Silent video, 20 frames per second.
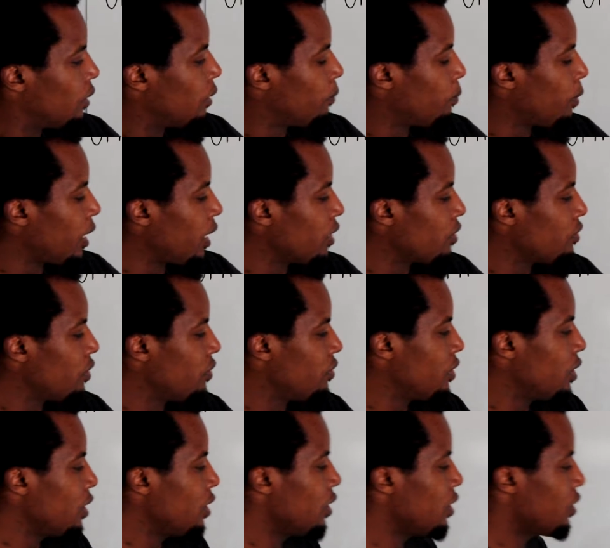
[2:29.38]
plus
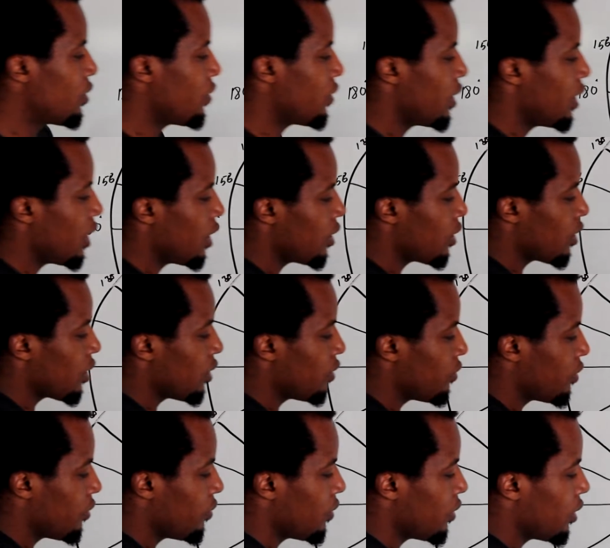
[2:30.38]
15 is
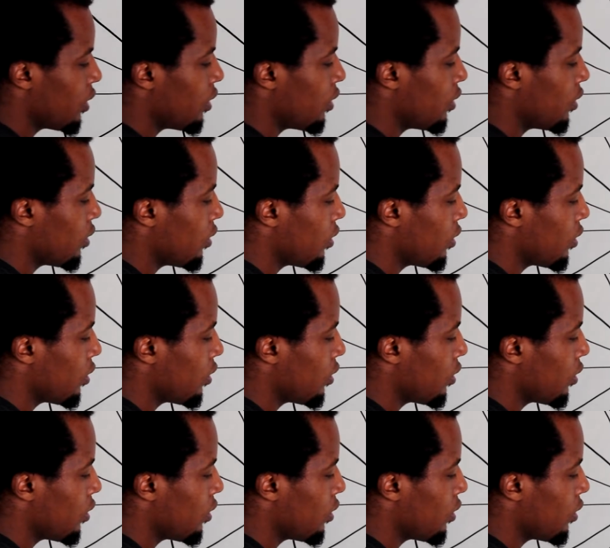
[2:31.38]
315,